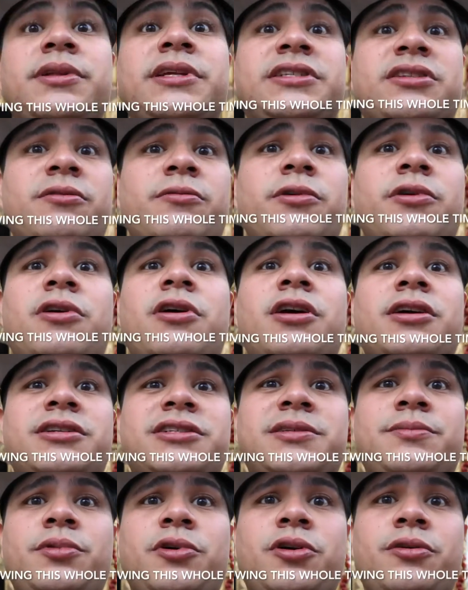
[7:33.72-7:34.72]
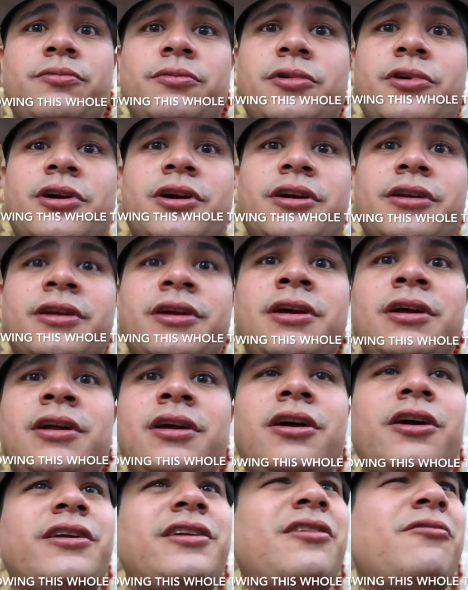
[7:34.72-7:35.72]
Well, these are real hard, she's blowing real hard.
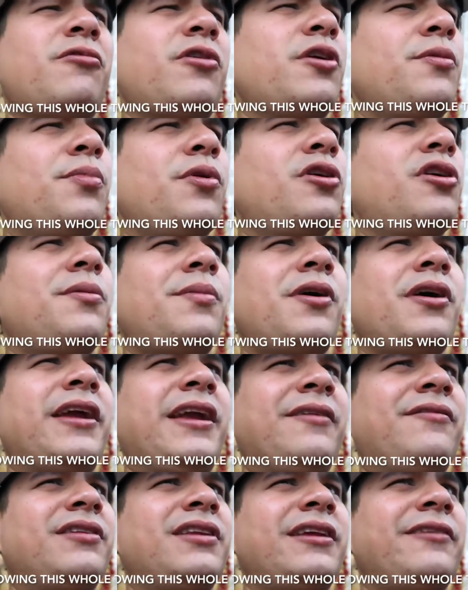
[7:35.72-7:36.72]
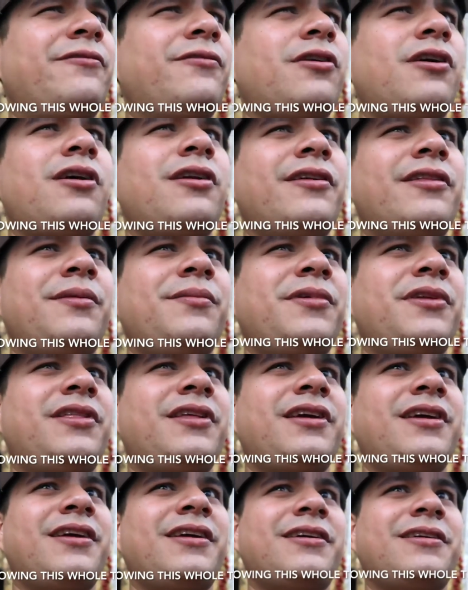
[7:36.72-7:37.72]
All right, are you blowing about evenly for all of them, you
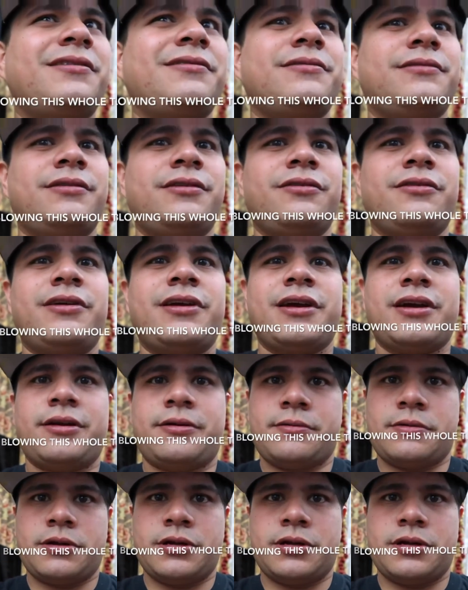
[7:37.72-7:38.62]
think? Okay.